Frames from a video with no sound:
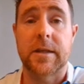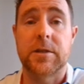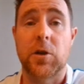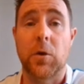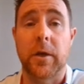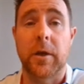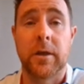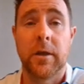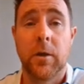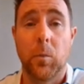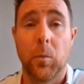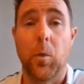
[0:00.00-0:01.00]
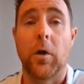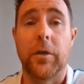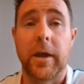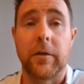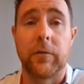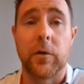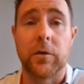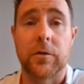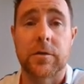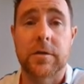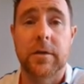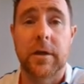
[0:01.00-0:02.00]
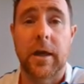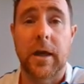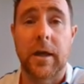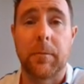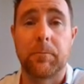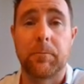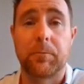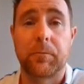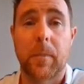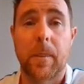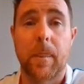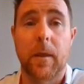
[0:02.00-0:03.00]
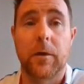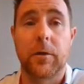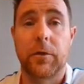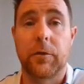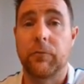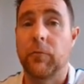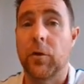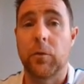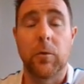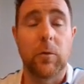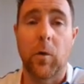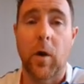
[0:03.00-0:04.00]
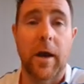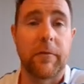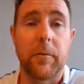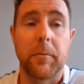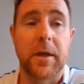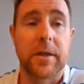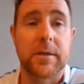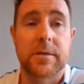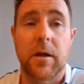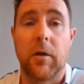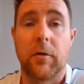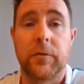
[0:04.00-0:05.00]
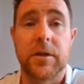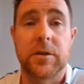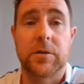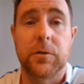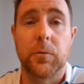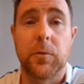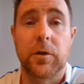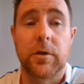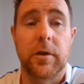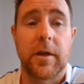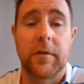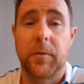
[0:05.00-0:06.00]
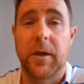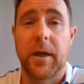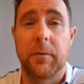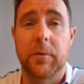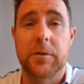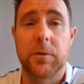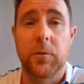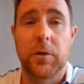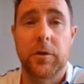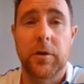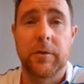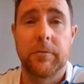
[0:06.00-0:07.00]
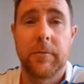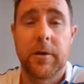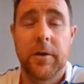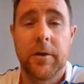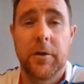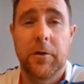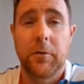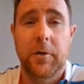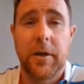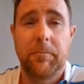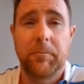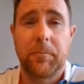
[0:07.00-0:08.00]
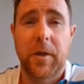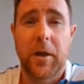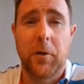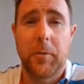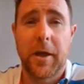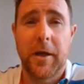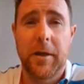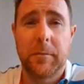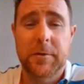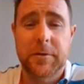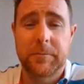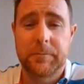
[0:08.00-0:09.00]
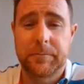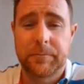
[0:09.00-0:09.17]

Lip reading: they're showing what they've learnt through whatever means of digital work that they've been able to work on. Okay, I hope that helps.